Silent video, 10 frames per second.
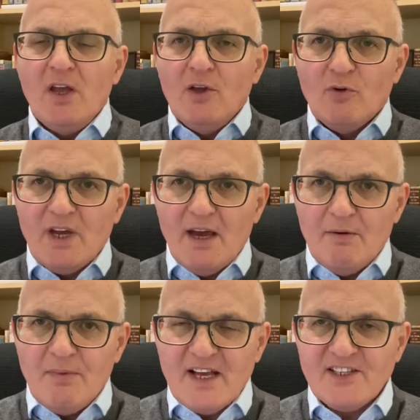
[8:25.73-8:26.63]
you'll
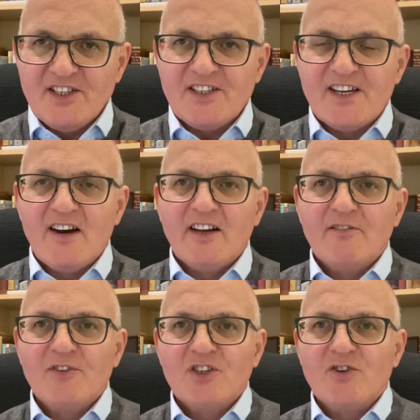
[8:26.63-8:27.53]
get passages early in
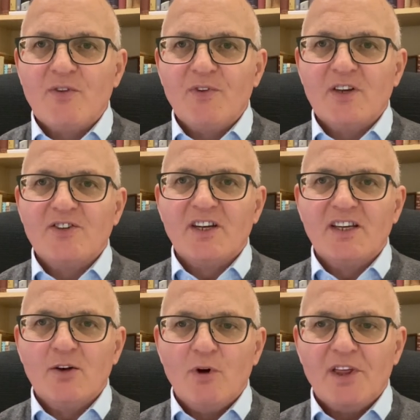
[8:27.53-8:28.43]
1 Corinthians that
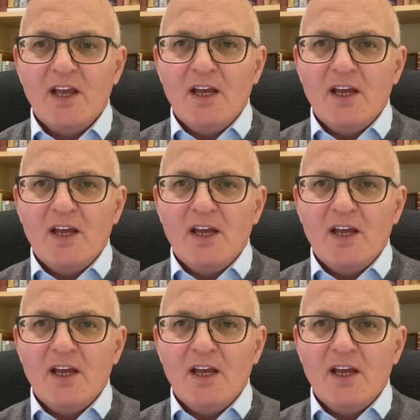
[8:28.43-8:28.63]
deal with